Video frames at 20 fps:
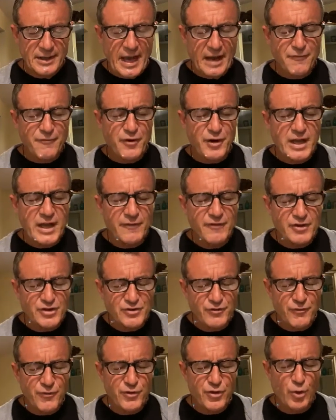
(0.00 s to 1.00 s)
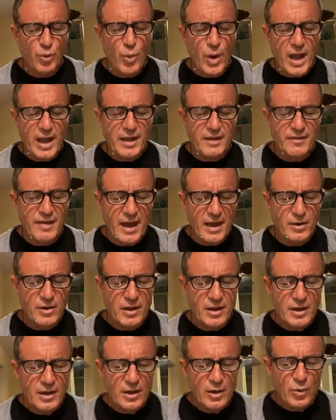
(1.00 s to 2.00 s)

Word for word: God, forgive us for the way that